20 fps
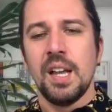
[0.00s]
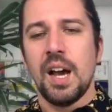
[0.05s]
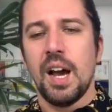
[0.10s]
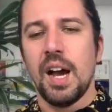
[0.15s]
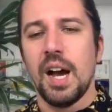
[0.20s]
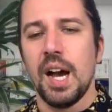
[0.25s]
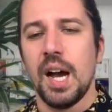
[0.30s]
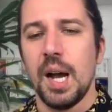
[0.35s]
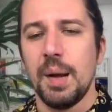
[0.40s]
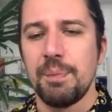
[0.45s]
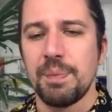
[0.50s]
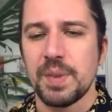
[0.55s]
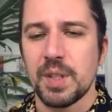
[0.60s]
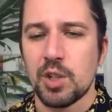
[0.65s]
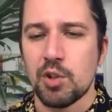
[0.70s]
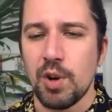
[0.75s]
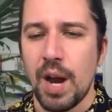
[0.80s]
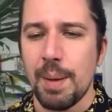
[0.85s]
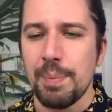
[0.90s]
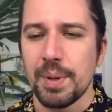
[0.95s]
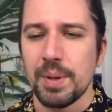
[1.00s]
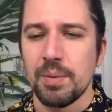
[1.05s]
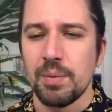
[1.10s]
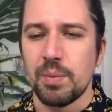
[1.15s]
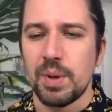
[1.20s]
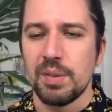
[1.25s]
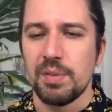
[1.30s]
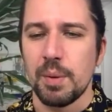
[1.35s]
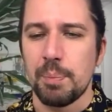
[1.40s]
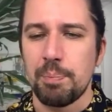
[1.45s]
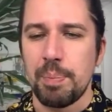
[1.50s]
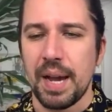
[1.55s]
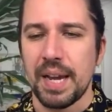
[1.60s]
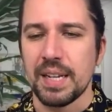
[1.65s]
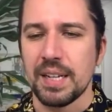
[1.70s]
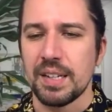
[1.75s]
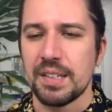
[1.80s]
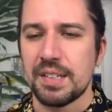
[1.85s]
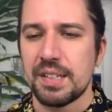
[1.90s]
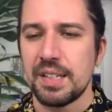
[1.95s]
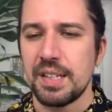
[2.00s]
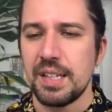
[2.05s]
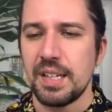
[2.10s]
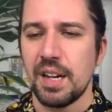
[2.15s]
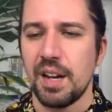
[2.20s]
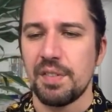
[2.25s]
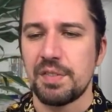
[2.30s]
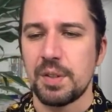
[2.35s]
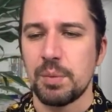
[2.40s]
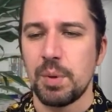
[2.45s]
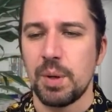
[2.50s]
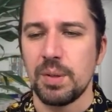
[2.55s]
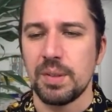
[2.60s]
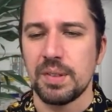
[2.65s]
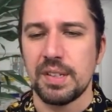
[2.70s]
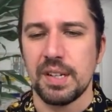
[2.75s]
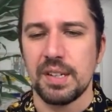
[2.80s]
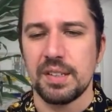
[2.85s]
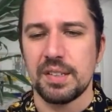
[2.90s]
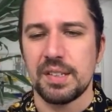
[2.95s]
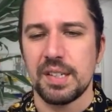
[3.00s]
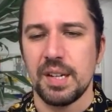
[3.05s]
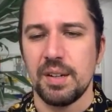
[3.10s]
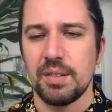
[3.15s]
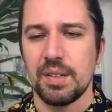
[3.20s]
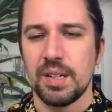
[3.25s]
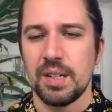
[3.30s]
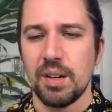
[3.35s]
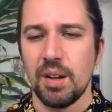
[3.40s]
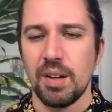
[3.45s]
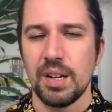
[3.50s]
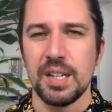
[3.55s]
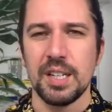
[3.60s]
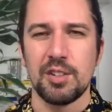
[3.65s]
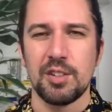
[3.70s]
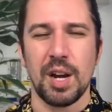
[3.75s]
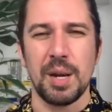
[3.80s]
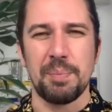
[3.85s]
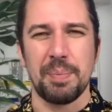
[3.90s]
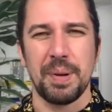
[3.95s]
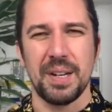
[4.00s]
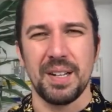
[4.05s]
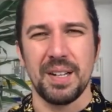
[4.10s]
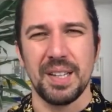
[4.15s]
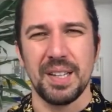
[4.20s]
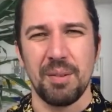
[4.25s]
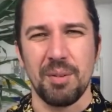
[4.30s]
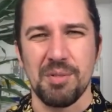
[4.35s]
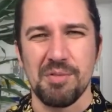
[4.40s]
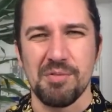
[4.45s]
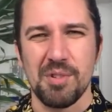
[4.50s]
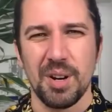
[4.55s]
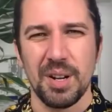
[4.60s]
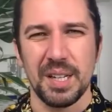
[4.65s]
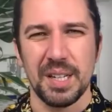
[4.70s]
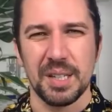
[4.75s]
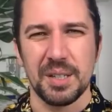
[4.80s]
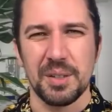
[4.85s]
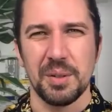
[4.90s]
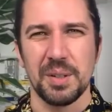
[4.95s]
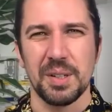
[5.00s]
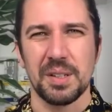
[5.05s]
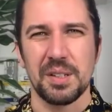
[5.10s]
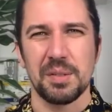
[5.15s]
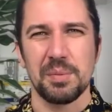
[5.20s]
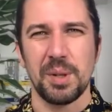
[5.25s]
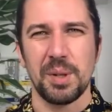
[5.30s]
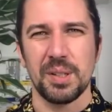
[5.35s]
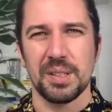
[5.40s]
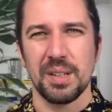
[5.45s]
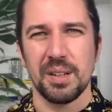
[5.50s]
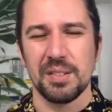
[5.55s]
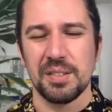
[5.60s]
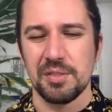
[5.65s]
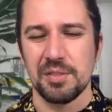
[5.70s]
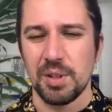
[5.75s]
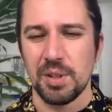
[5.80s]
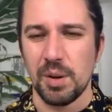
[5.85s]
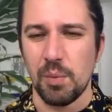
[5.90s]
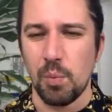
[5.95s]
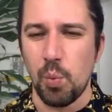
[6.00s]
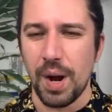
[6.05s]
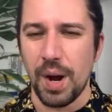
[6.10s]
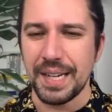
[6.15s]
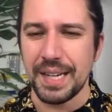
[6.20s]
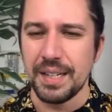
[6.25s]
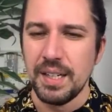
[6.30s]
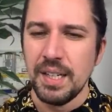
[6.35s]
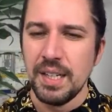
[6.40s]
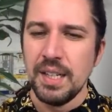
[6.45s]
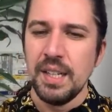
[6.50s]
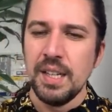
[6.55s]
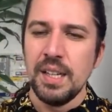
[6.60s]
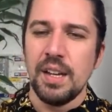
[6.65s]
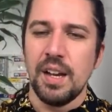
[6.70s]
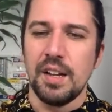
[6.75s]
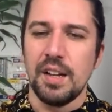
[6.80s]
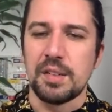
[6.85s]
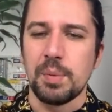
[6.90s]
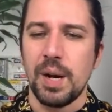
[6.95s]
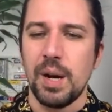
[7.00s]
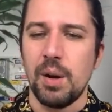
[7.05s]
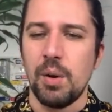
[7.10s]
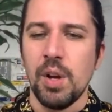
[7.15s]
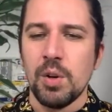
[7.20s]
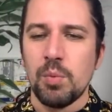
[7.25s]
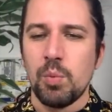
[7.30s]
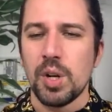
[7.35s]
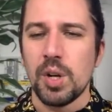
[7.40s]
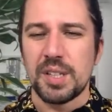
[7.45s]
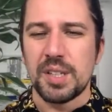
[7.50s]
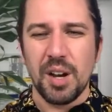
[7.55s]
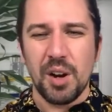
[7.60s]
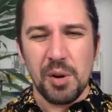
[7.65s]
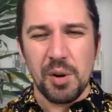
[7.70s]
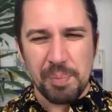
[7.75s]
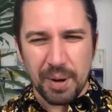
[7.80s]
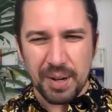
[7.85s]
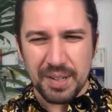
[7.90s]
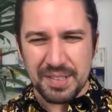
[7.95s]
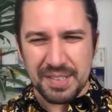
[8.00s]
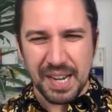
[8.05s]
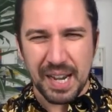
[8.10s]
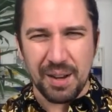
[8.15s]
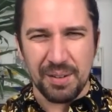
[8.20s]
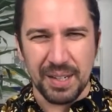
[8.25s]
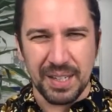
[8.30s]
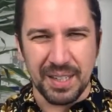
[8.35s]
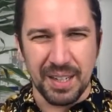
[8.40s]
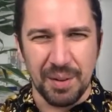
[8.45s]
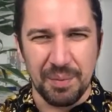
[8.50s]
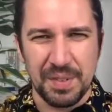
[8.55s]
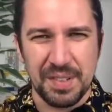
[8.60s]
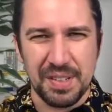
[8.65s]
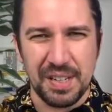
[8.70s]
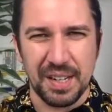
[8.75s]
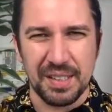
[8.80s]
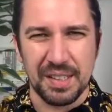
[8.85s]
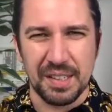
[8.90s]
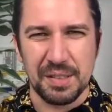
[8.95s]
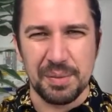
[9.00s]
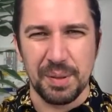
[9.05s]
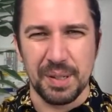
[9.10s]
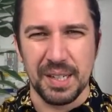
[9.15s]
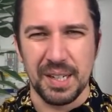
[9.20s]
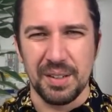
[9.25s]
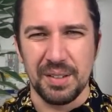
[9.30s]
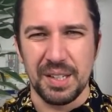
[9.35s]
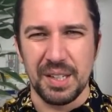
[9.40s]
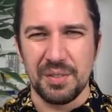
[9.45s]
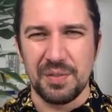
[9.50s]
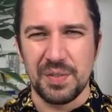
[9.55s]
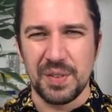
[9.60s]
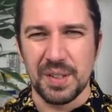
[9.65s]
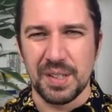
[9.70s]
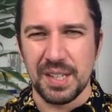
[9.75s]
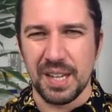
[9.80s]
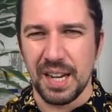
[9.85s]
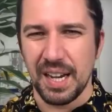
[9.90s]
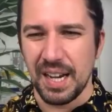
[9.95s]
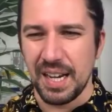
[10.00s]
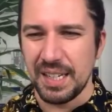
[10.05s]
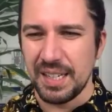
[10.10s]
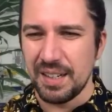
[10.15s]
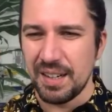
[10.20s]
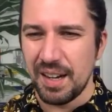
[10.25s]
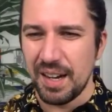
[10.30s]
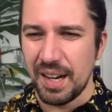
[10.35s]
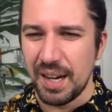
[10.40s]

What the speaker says: Graben with a penalty after Walton takes down Lolly. Great penalty, that one right in the corner because Walton goes the right way as well. What a goal by Downing. Check this one out if you can.